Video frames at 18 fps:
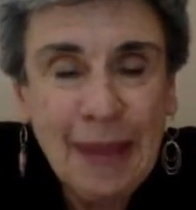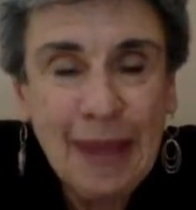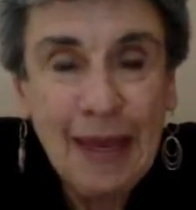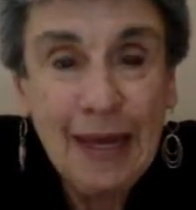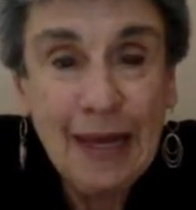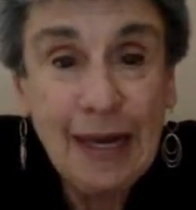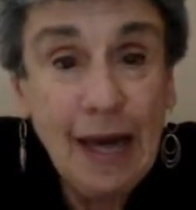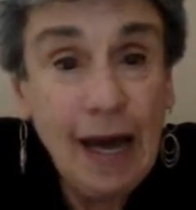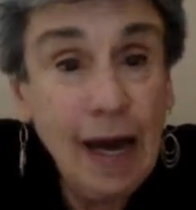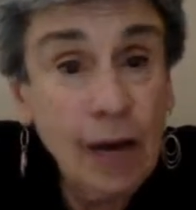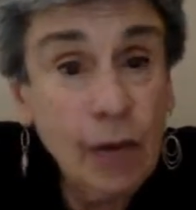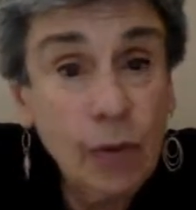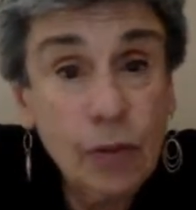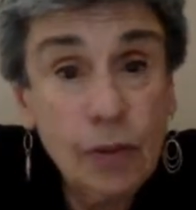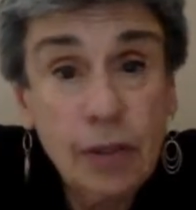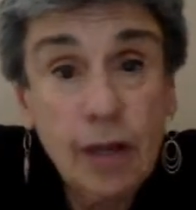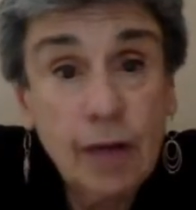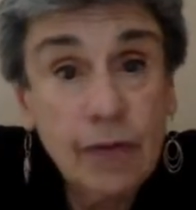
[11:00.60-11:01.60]
And I
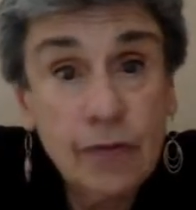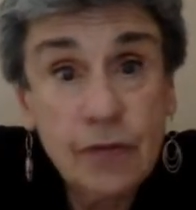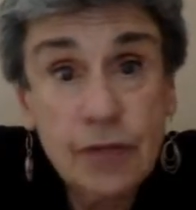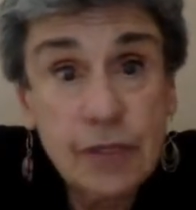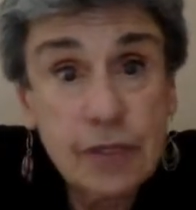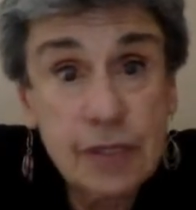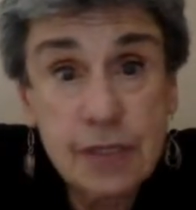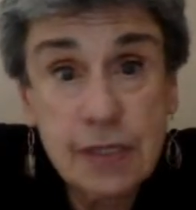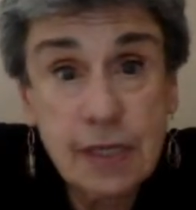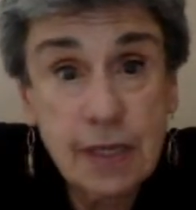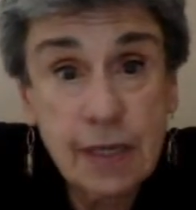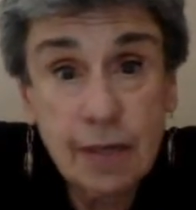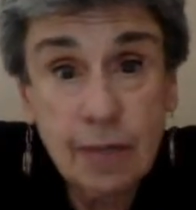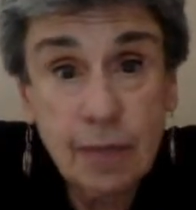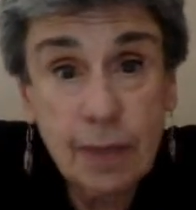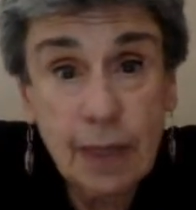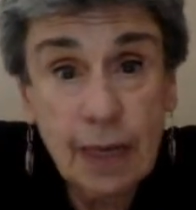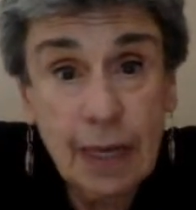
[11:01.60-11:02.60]
would love to see
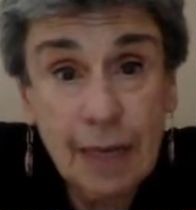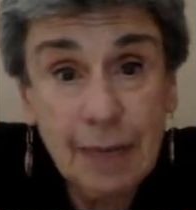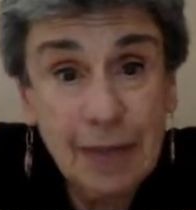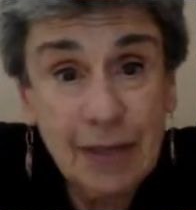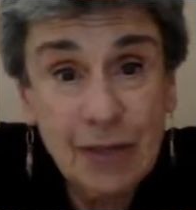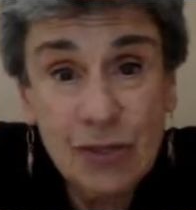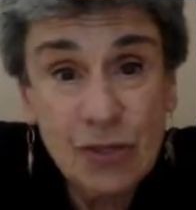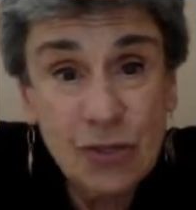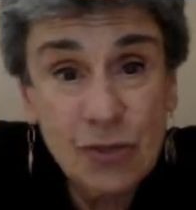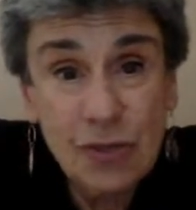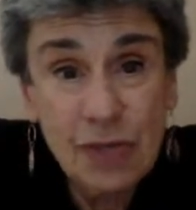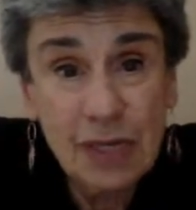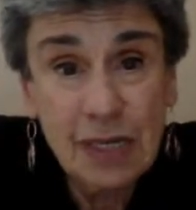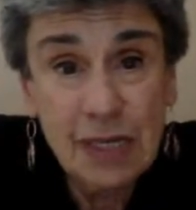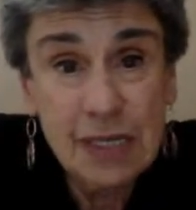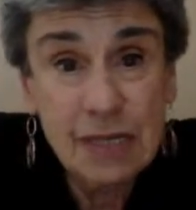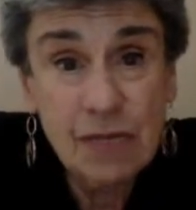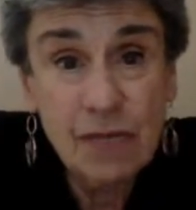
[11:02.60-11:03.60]
it, but I'm not sure that it's